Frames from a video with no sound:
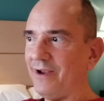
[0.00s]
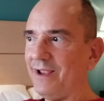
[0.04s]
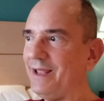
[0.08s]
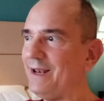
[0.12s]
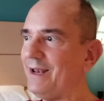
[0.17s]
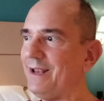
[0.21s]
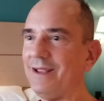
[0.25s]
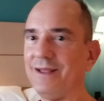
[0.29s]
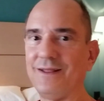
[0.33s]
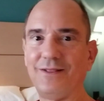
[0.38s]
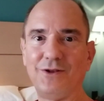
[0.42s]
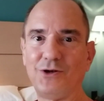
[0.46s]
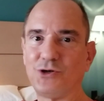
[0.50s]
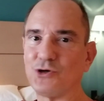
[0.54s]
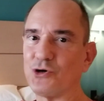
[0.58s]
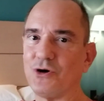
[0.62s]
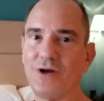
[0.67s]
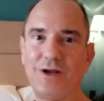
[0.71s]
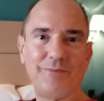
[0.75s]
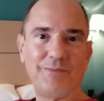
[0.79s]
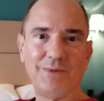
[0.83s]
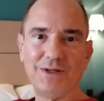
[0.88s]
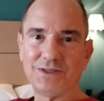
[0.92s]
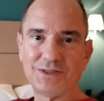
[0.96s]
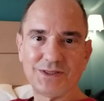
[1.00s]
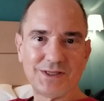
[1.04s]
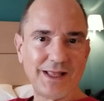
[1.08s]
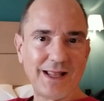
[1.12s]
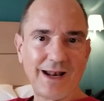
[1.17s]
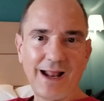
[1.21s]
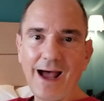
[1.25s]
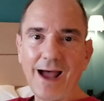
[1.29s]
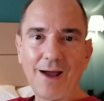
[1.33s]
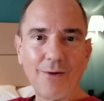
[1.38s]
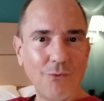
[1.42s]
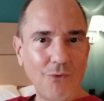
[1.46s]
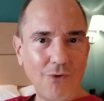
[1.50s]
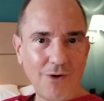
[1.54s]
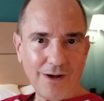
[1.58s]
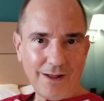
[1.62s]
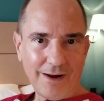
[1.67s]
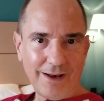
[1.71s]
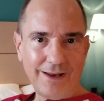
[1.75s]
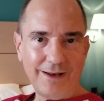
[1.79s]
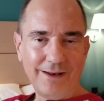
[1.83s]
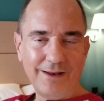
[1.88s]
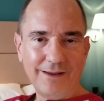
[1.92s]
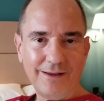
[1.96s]
any of the treatments that I
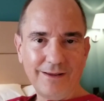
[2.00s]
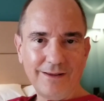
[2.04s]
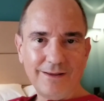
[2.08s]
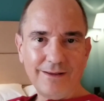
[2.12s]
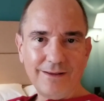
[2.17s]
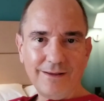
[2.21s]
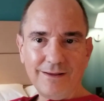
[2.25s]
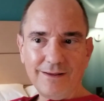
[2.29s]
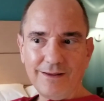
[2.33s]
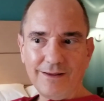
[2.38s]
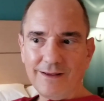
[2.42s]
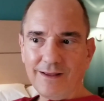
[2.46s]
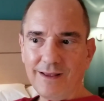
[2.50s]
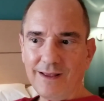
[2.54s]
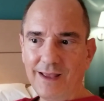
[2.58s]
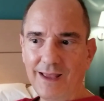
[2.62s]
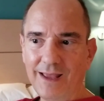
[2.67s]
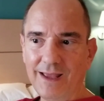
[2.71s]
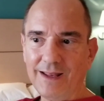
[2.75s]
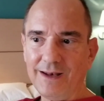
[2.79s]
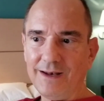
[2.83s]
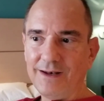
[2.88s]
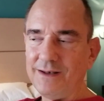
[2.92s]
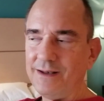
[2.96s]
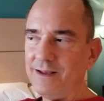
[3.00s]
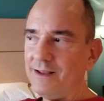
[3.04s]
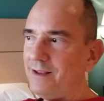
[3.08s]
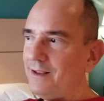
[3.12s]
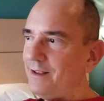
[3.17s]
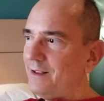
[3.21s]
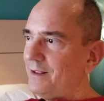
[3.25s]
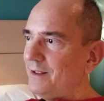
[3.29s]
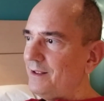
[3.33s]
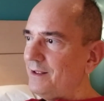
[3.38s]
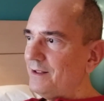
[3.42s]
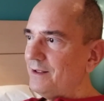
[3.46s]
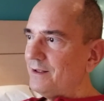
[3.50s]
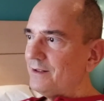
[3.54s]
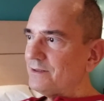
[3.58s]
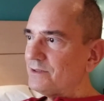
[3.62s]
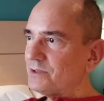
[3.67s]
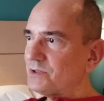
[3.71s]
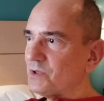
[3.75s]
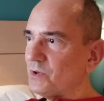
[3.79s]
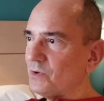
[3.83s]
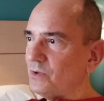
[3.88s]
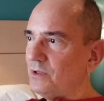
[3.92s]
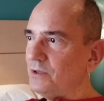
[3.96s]
wanted, and
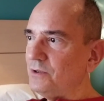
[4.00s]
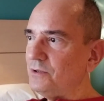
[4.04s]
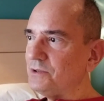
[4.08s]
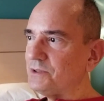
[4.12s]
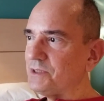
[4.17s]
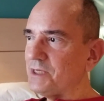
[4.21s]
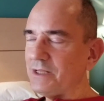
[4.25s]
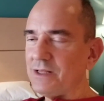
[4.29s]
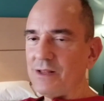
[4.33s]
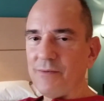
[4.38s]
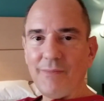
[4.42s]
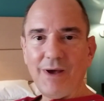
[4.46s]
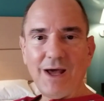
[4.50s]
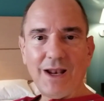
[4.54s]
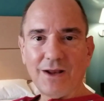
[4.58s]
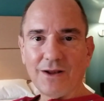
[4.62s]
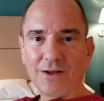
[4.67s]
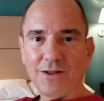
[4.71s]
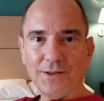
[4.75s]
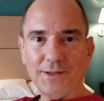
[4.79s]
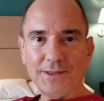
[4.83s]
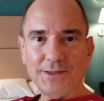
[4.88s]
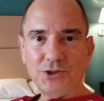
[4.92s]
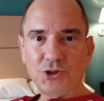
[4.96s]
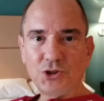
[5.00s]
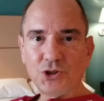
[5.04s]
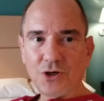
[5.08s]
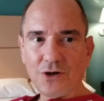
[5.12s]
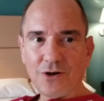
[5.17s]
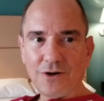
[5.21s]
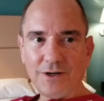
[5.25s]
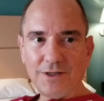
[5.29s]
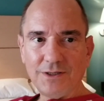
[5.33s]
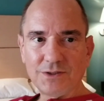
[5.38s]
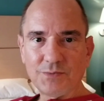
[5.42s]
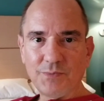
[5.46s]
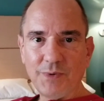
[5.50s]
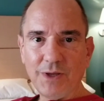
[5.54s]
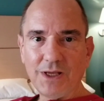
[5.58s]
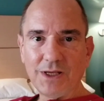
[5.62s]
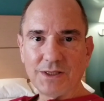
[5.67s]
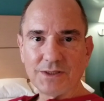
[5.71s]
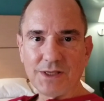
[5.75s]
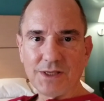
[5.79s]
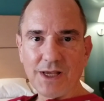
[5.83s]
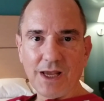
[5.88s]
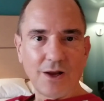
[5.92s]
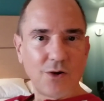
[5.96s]
so losing the medical insurance
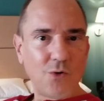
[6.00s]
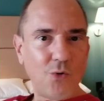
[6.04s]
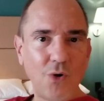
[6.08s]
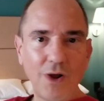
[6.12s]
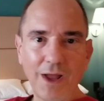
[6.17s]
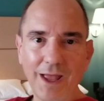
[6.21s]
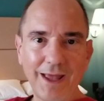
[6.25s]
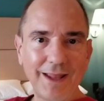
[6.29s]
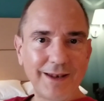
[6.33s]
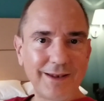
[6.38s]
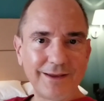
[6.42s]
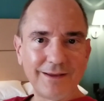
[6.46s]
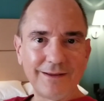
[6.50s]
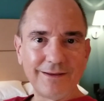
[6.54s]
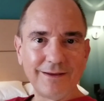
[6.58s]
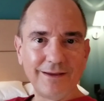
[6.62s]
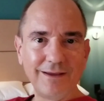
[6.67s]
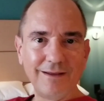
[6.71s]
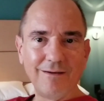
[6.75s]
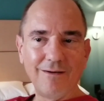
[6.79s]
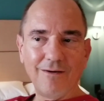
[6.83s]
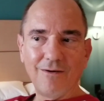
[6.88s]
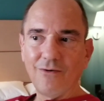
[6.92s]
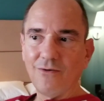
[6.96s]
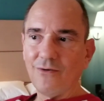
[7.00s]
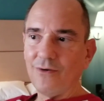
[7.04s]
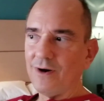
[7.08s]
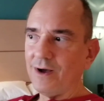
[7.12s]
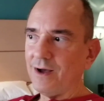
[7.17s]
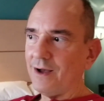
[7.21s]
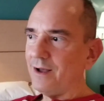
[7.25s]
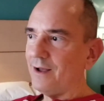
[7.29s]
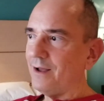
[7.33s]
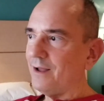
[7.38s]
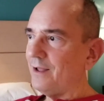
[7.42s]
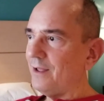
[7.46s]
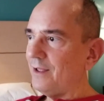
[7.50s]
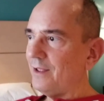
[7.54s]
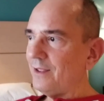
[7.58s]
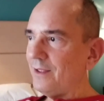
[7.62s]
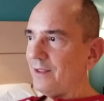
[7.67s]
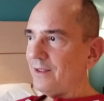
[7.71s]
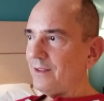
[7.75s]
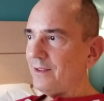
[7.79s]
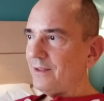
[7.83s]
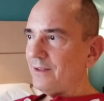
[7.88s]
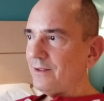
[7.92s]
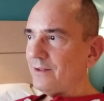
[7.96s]
because I quit, you know, uh,
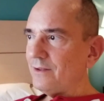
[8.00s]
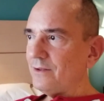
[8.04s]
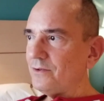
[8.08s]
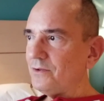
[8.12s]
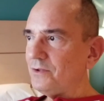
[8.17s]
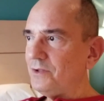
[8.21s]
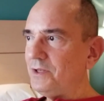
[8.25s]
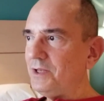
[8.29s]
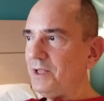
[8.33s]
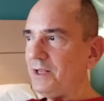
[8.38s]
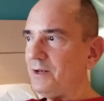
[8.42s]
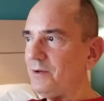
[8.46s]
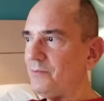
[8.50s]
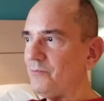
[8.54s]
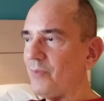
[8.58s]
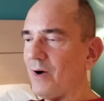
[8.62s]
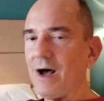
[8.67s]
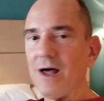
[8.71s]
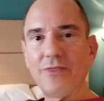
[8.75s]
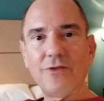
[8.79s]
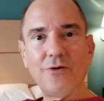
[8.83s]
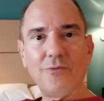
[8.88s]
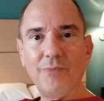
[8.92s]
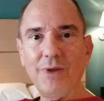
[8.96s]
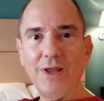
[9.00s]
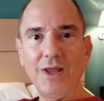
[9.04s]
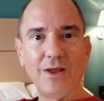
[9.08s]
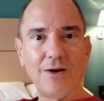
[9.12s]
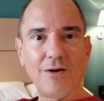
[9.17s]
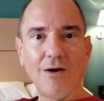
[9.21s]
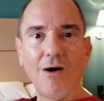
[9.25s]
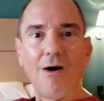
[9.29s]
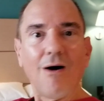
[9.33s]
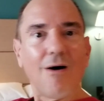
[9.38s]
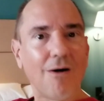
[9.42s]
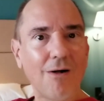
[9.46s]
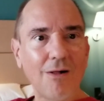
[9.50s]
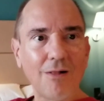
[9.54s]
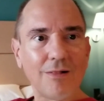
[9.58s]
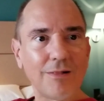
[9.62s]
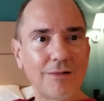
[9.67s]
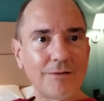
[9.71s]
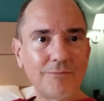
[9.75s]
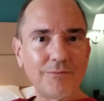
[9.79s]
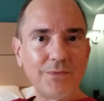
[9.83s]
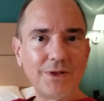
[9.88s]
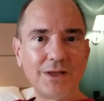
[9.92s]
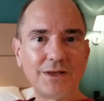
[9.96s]
didn't bother me at all
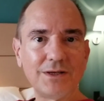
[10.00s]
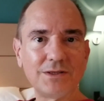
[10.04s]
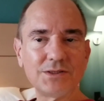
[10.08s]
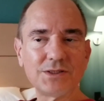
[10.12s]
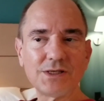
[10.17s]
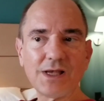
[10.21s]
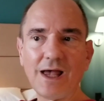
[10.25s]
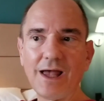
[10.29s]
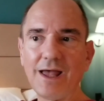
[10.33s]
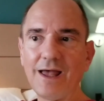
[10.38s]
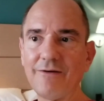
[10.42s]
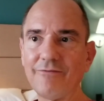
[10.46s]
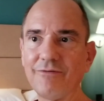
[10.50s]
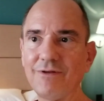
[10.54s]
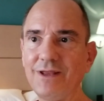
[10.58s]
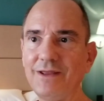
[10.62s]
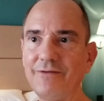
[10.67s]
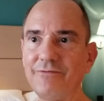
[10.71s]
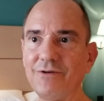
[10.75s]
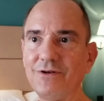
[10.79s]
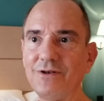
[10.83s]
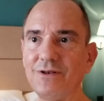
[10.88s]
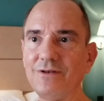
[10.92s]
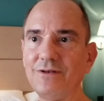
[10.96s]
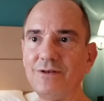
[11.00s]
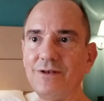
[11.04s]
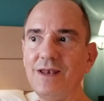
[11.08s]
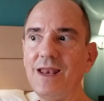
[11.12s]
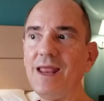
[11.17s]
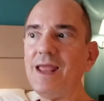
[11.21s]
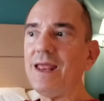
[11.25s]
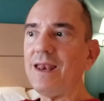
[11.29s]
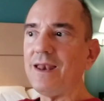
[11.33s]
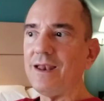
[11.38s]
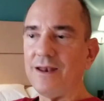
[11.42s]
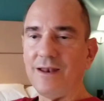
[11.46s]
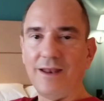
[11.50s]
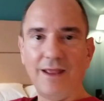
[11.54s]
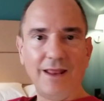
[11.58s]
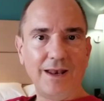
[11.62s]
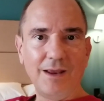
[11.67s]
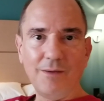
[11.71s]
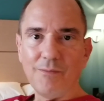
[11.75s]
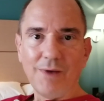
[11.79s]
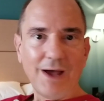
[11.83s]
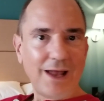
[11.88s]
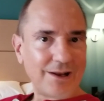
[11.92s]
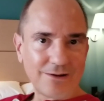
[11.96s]
because I haven't even needed any
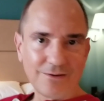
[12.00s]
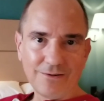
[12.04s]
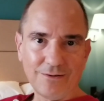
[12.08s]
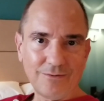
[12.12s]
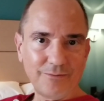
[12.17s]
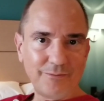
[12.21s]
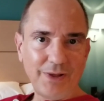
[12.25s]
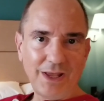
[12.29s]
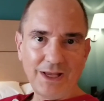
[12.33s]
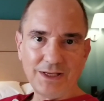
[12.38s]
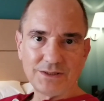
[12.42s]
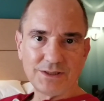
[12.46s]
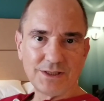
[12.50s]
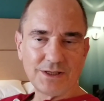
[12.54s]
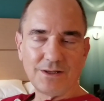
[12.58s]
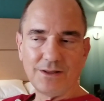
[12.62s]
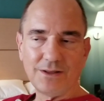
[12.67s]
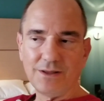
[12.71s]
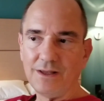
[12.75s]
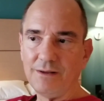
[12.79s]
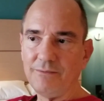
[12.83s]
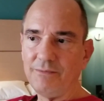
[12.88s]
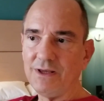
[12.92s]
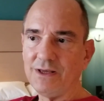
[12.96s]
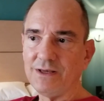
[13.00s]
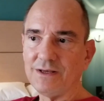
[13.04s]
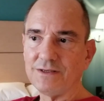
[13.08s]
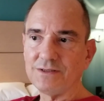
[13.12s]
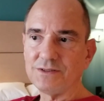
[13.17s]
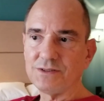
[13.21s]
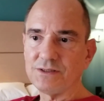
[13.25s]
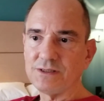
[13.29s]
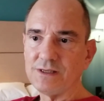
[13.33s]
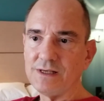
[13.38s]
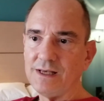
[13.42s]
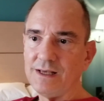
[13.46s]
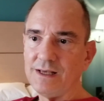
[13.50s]
medical, basically, because